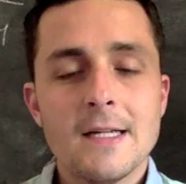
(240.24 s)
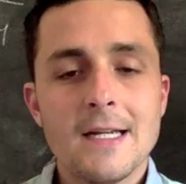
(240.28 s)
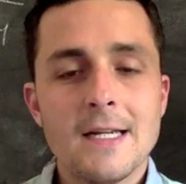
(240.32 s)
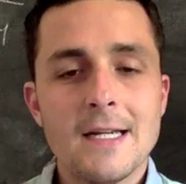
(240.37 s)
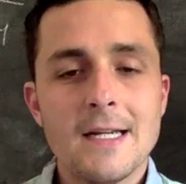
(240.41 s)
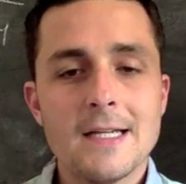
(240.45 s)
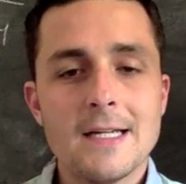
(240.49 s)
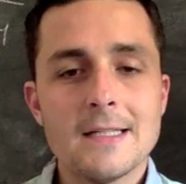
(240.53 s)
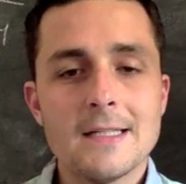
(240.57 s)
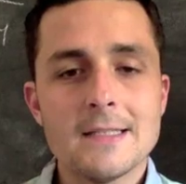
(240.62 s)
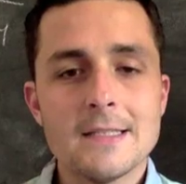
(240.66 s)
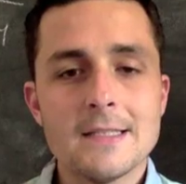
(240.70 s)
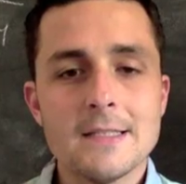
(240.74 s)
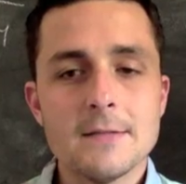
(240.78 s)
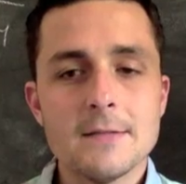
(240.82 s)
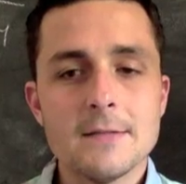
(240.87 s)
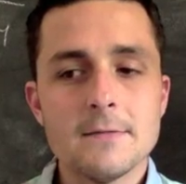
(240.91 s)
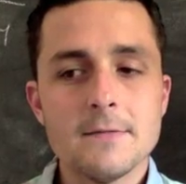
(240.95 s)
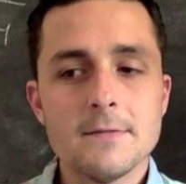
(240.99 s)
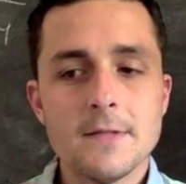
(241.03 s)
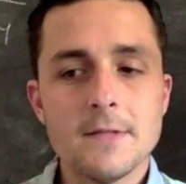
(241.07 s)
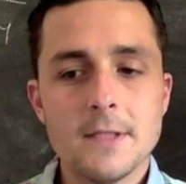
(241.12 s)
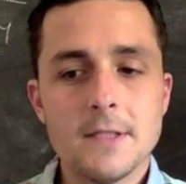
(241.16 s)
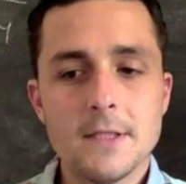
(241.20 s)
and
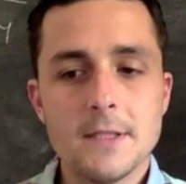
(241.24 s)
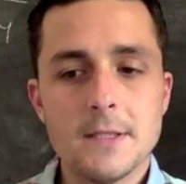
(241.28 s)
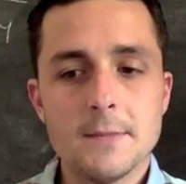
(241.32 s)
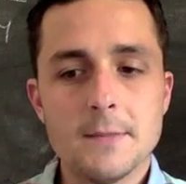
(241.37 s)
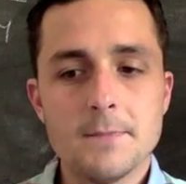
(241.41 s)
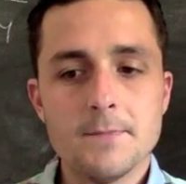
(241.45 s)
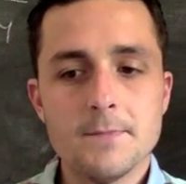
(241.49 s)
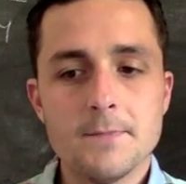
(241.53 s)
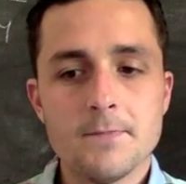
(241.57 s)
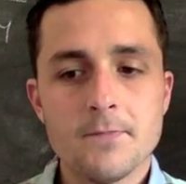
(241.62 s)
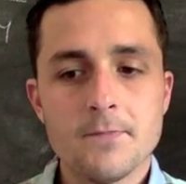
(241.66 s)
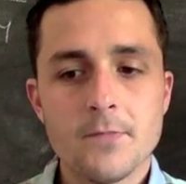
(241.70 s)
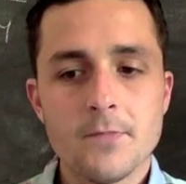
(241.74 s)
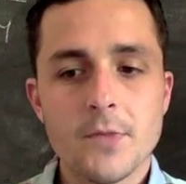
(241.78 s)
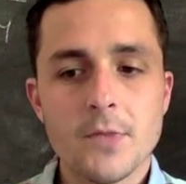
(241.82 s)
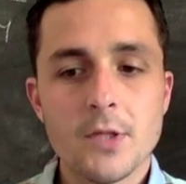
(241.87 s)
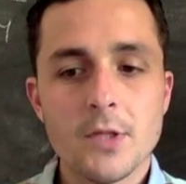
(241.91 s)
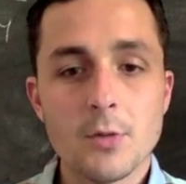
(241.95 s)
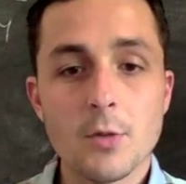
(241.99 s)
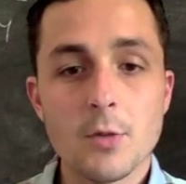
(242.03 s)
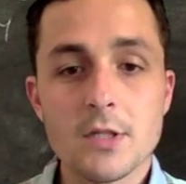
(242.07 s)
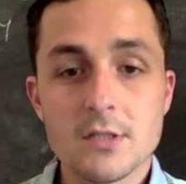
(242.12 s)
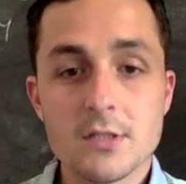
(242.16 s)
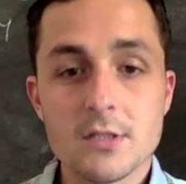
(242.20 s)
if the
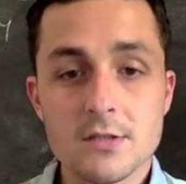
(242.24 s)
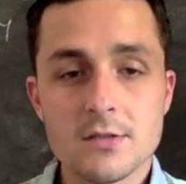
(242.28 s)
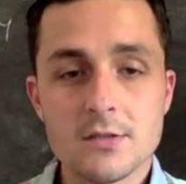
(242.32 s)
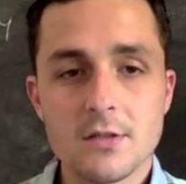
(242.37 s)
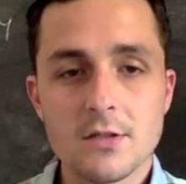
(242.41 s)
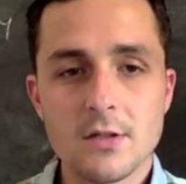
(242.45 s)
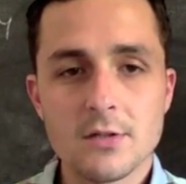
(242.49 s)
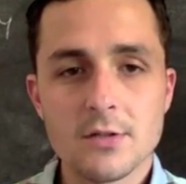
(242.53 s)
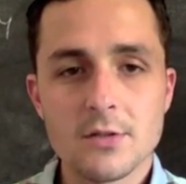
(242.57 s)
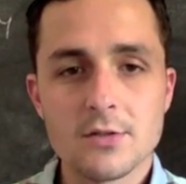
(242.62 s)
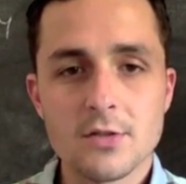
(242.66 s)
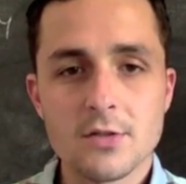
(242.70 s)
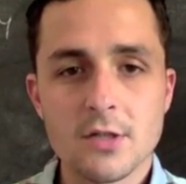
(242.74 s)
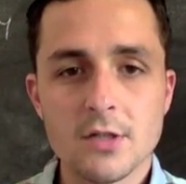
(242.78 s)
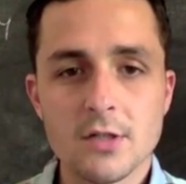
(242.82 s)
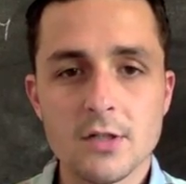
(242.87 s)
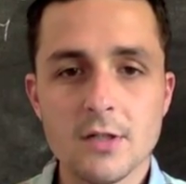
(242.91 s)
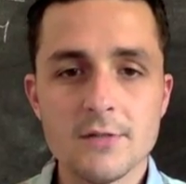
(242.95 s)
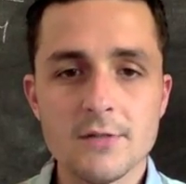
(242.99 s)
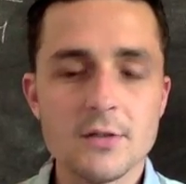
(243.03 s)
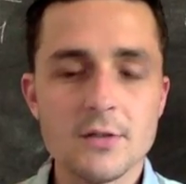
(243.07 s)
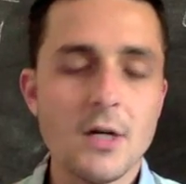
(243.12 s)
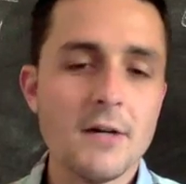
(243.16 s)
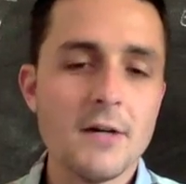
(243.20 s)
questions are strong
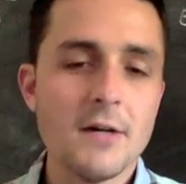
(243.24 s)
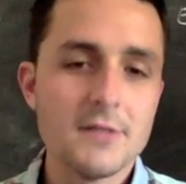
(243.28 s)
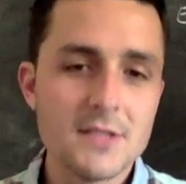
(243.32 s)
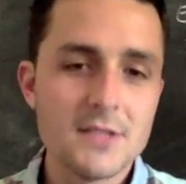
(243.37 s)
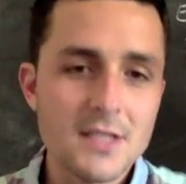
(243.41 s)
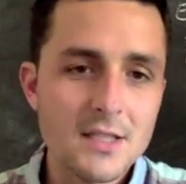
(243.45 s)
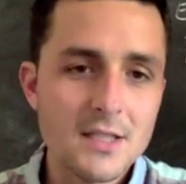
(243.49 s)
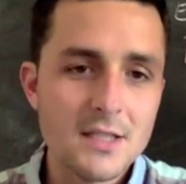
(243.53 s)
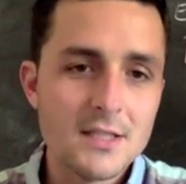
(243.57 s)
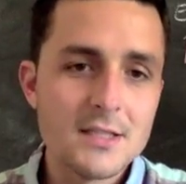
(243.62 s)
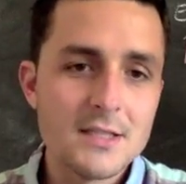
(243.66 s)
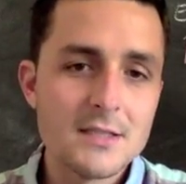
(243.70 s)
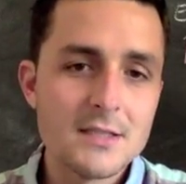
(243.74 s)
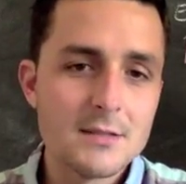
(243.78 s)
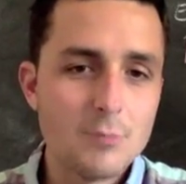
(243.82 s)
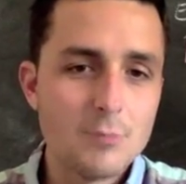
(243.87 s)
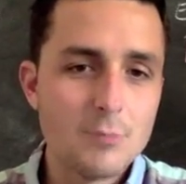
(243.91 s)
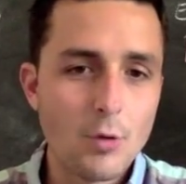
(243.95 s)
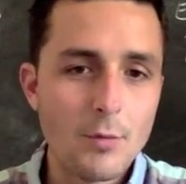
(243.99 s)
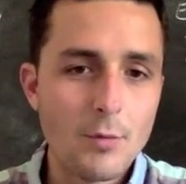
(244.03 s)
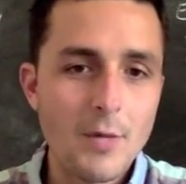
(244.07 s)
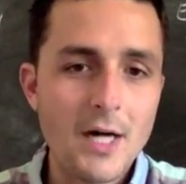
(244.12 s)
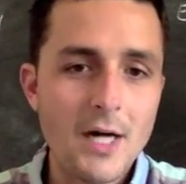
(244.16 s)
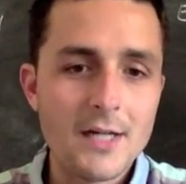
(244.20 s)
enough. So obviously this is
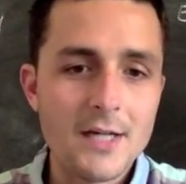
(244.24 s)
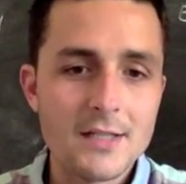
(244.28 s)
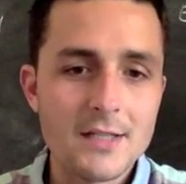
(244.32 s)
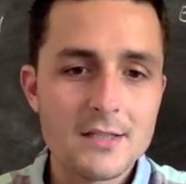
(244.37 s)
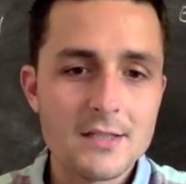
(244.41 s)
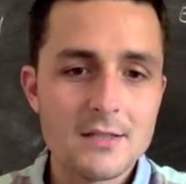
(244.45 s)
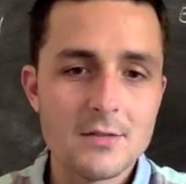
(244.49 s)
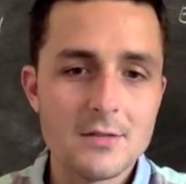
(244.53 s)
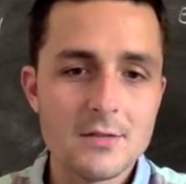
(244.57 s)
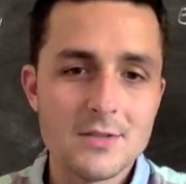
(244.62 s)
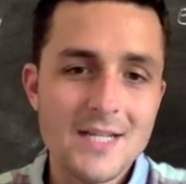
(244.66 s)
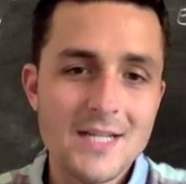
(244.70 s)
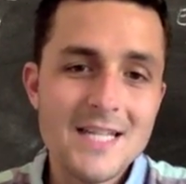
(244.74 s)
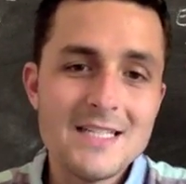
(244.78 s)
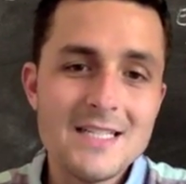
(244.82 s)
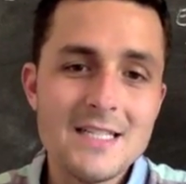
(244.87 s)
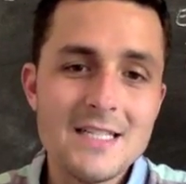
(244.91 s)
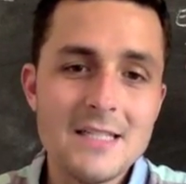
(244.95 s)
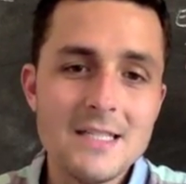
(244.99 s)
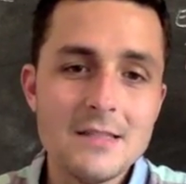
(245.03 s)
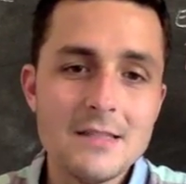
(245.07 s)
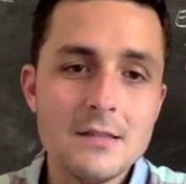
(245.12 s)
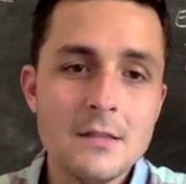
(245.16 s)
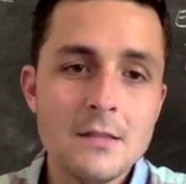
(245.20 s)
more modest. There's
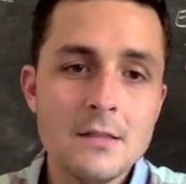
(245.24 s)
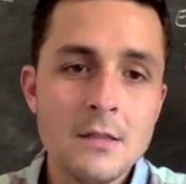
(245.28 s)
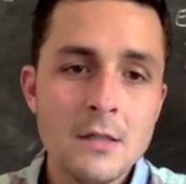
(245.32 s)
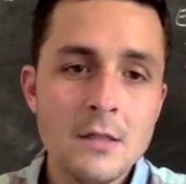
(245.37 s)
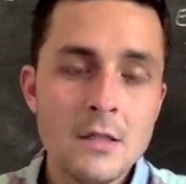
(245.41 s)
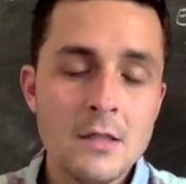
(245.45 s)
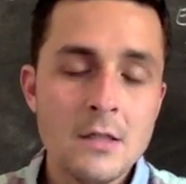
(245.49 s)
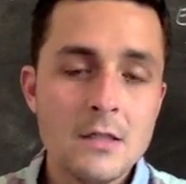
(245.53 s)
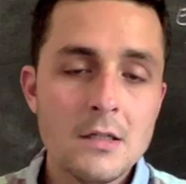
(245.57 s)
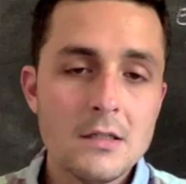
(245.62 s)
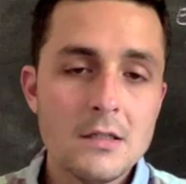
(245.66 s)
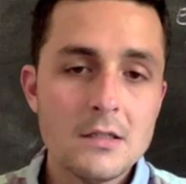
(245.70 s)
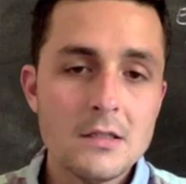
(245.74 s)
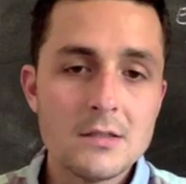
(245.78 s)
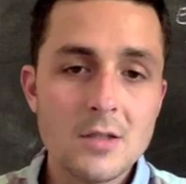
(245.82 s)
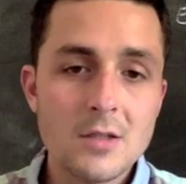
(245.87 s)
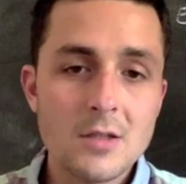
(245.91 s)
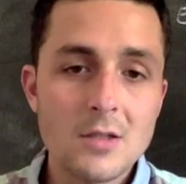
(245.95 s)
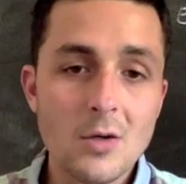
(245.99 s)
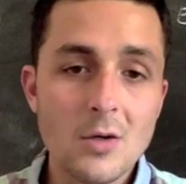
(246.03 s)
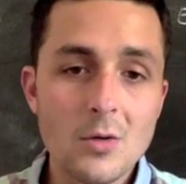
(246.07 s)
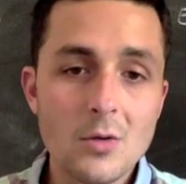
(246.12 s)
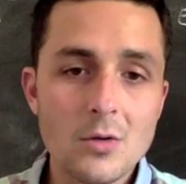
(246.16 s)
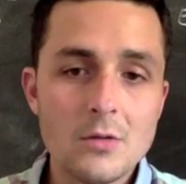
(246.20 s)
18
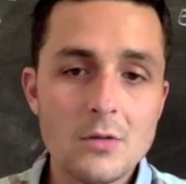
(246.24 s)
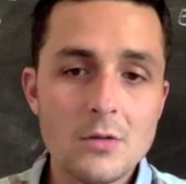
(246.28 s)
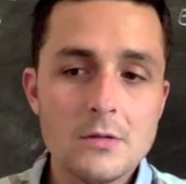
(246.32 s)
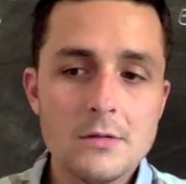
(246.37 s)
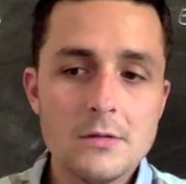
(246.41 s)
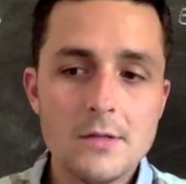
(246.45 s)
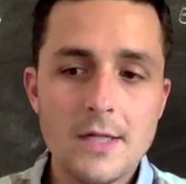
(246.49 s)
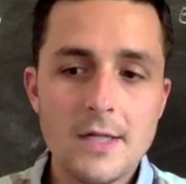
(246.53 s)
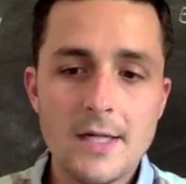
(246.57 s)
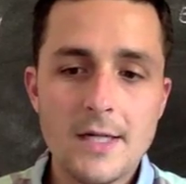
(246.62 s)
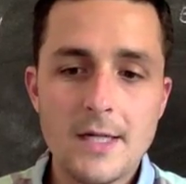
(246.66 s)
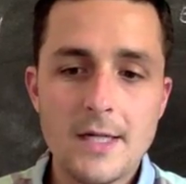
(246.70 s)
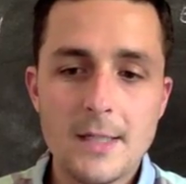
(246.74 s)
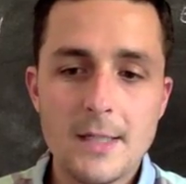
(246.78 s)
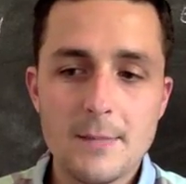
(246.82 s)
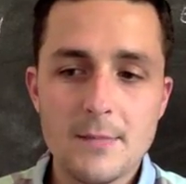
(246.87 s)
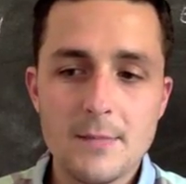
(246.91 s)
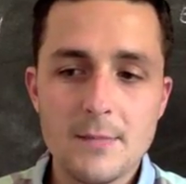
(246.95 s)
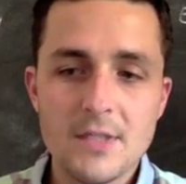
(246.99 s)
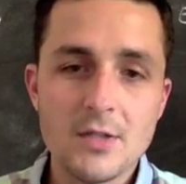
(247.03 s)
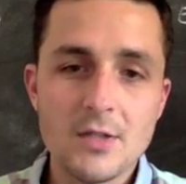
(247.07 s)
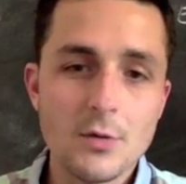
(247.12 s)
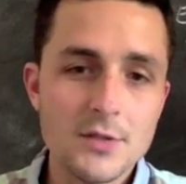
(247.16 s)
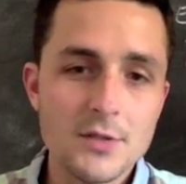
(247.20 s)
total
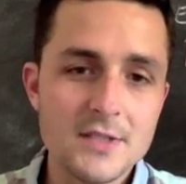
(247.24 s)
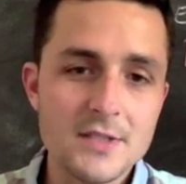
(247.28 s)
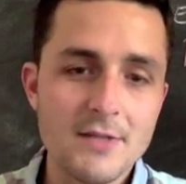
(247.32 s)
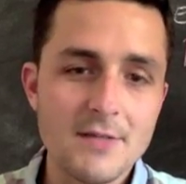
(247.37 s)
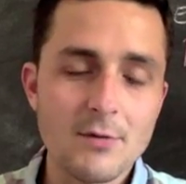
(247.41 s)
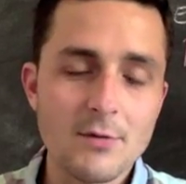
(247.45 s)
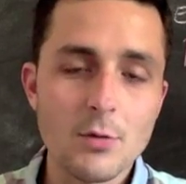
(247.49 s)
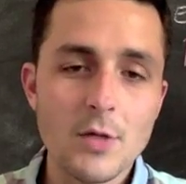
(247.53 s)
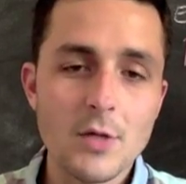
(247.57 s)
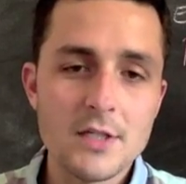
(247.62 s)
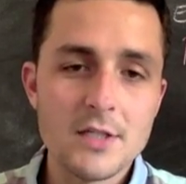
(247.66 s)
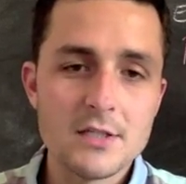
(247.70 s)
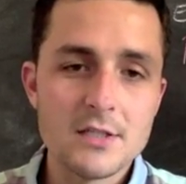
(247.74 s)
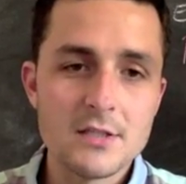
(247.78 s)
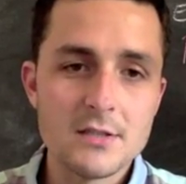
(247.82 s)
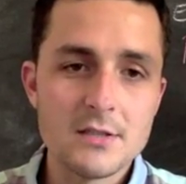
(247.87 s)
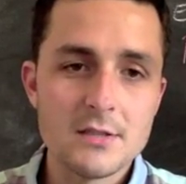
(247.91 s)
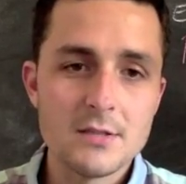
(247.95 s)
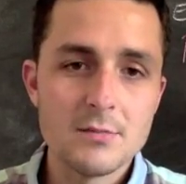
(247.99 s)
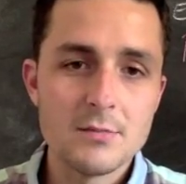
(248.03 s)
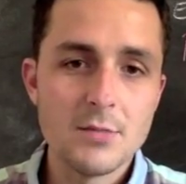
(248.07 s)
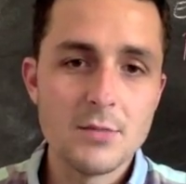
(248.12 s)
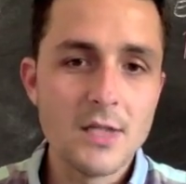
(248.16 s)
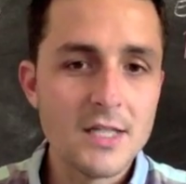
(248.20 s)
and only 7
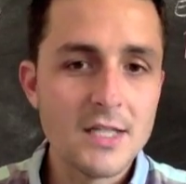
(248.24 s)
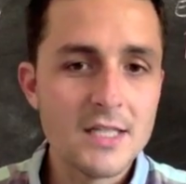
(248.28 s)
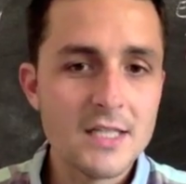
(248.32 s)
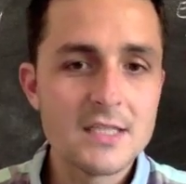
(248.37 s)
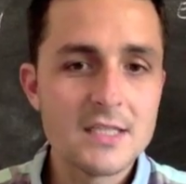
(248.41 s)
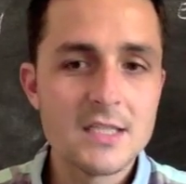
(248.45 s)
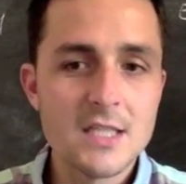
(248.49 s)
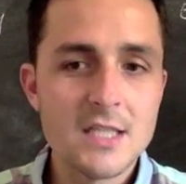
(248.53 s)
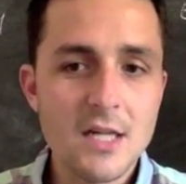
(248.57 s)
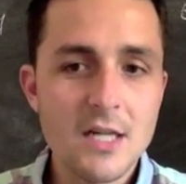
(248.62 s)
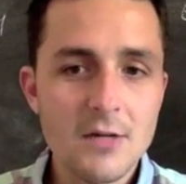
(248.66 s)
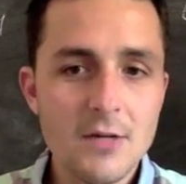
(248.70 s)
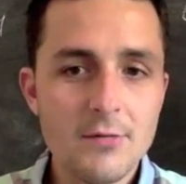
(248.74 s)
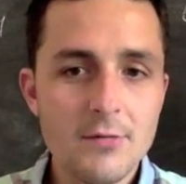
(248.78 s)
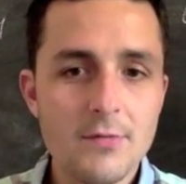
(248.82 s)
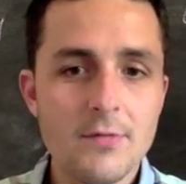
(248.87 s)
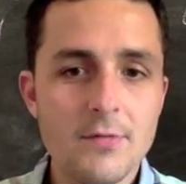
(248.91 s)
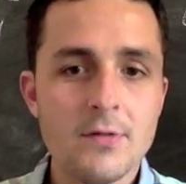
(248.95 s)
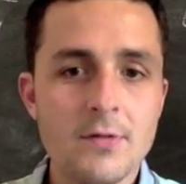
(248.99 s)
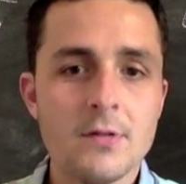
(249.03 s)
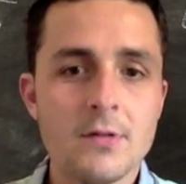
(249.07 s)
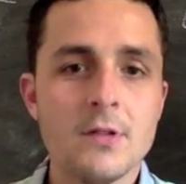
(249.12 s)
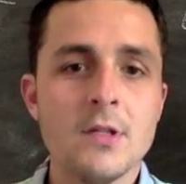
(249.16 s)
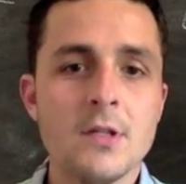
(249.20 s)
questions, but it's
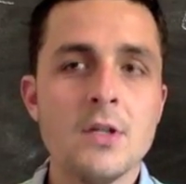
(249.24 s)
enough